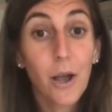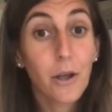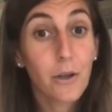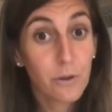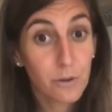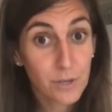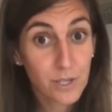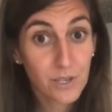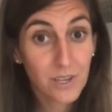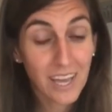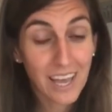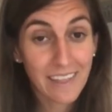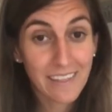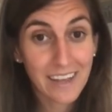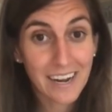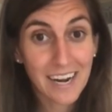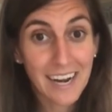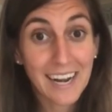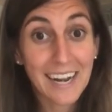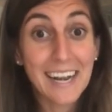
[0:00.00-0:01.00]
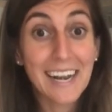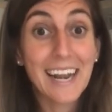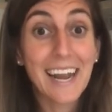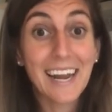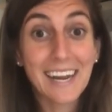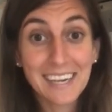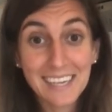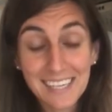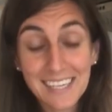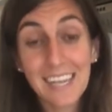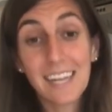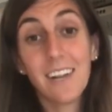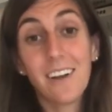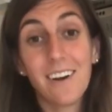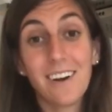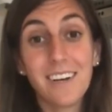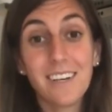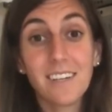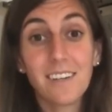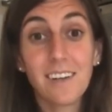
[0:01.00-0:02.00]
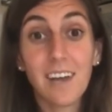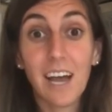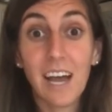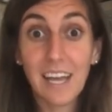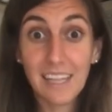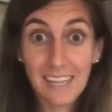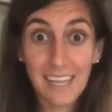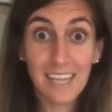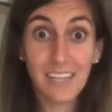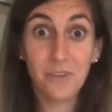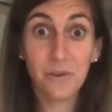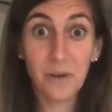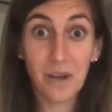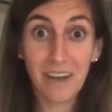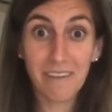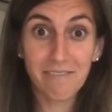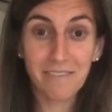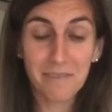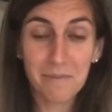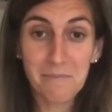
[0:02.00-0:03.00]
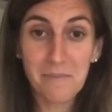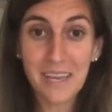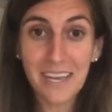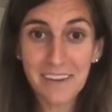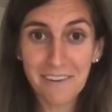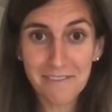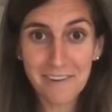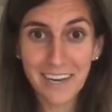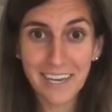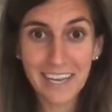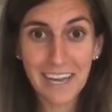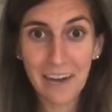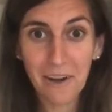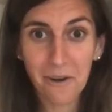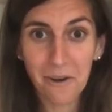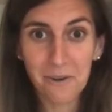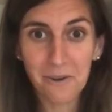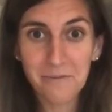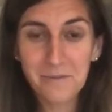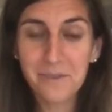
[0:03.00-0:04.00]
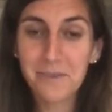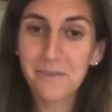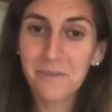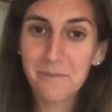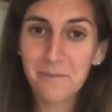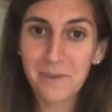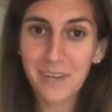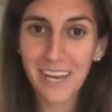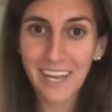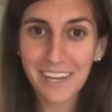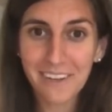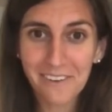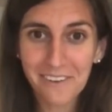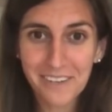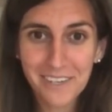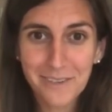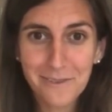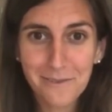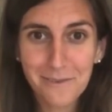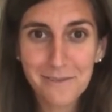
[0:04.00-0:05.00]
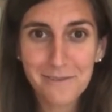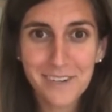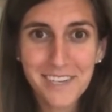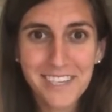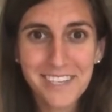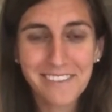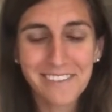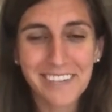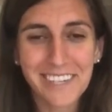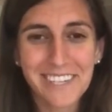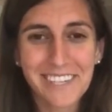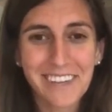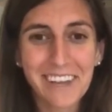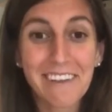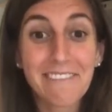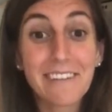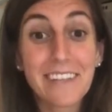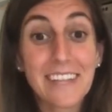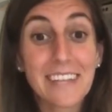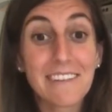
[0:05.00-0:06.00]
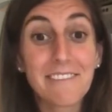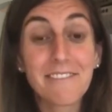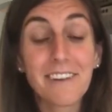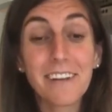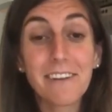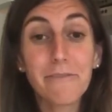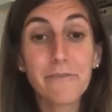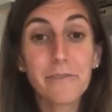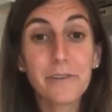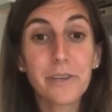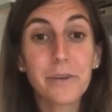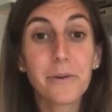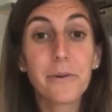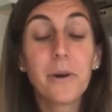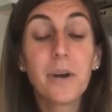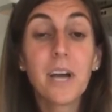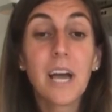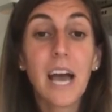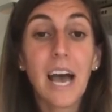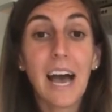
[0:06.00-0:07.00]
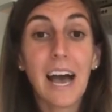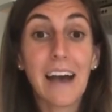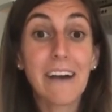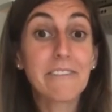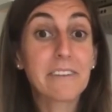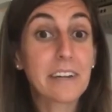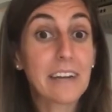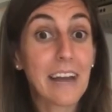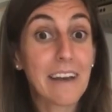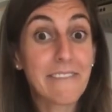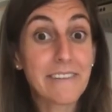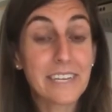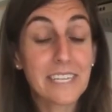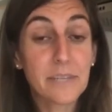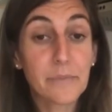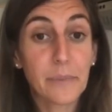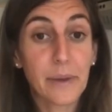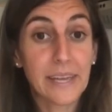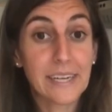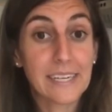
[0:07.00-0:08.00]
cooked together, learned a lot, and then you have the meal ready at home, so you'll be like going to a restaurant, everything ready for you after having spent